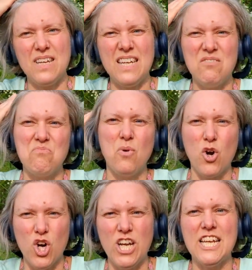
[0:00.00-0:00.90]
in
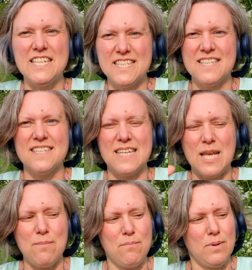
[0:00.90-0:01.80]
more or less the
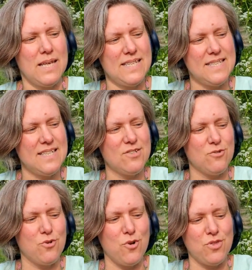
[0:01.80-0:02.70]
same places
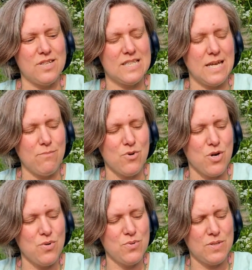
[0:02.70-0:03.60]
or on the same
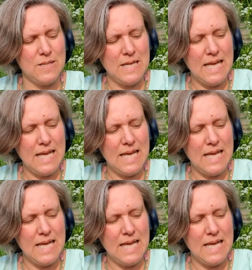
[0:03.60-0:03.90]
rows.